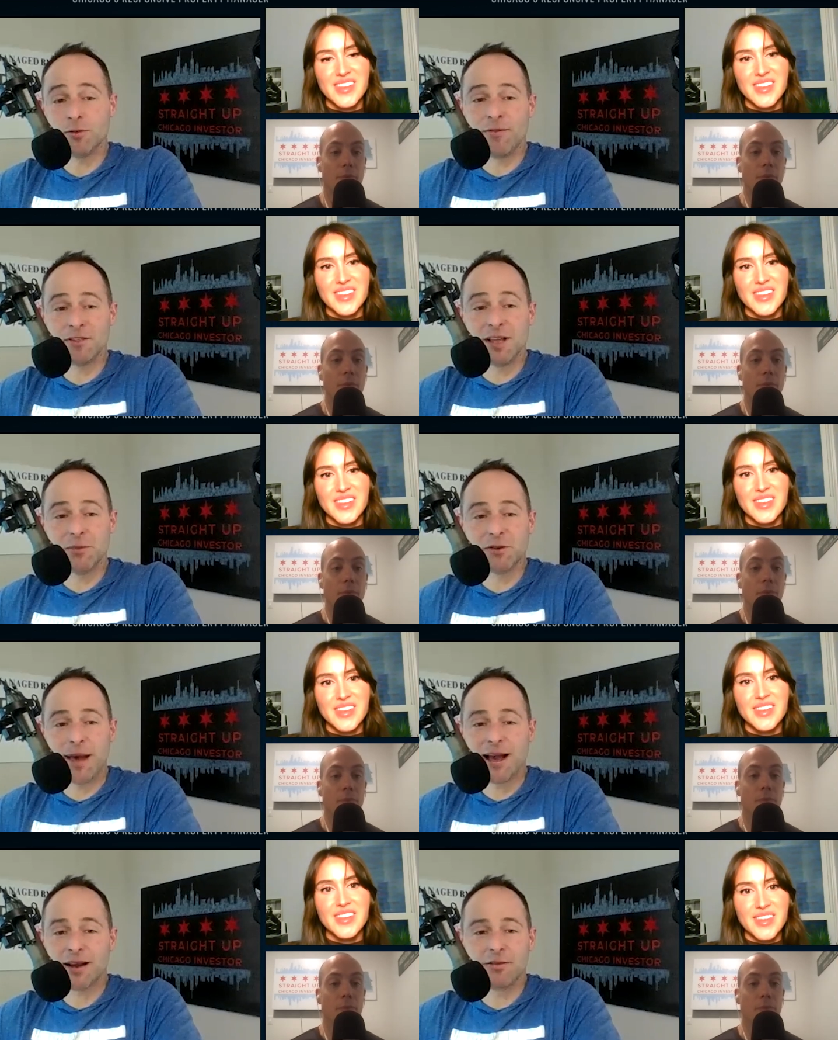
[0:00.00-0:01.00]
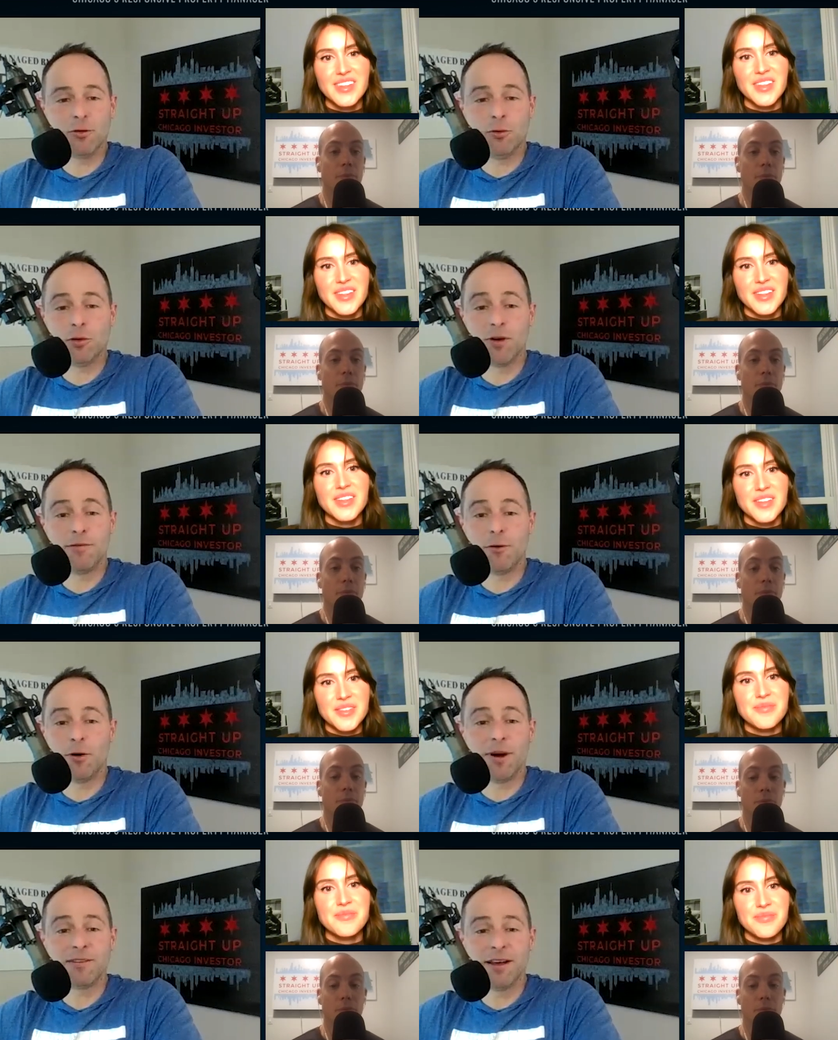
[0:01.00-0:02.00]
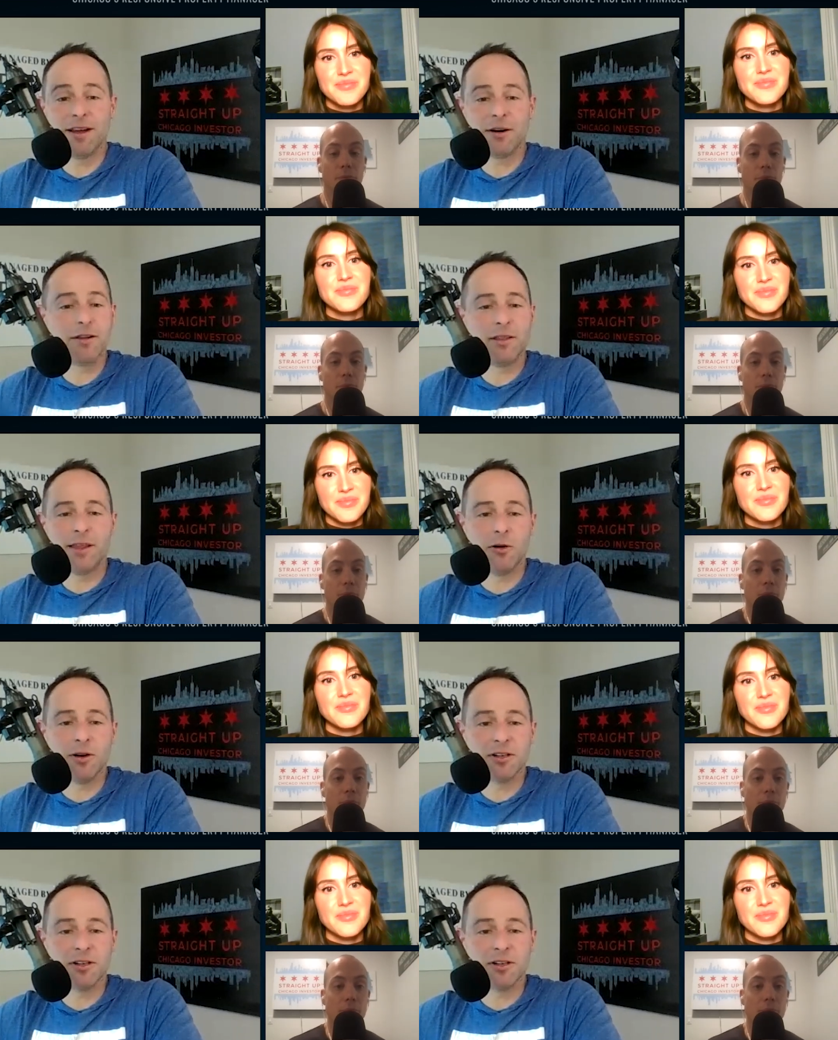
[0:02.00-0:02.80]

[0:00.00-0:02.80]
Speaker 1: reference numbers back two, three, four months later, they